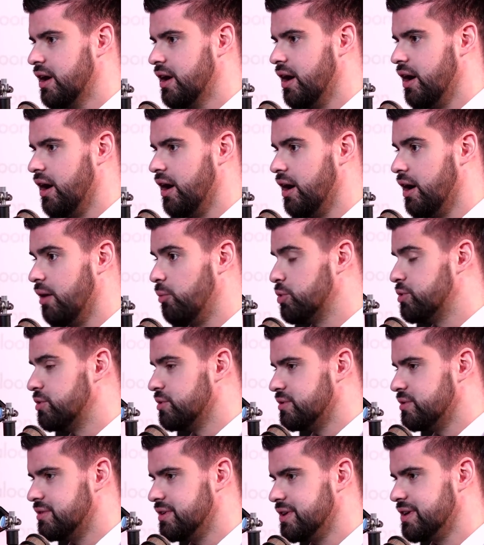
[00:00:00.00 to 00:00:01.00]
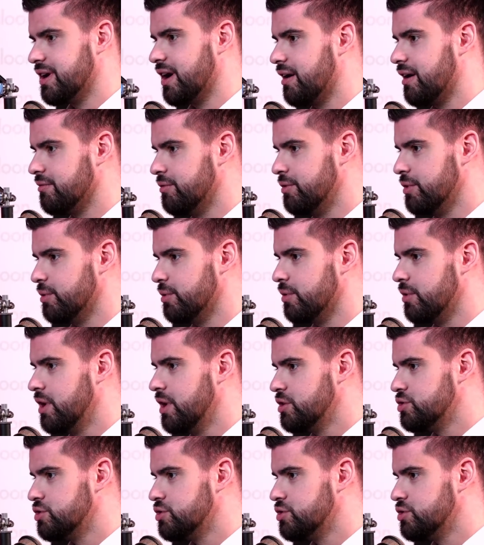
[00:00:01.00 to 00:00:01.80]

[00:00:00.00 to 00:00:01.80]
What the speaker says: What do you think, Avdo?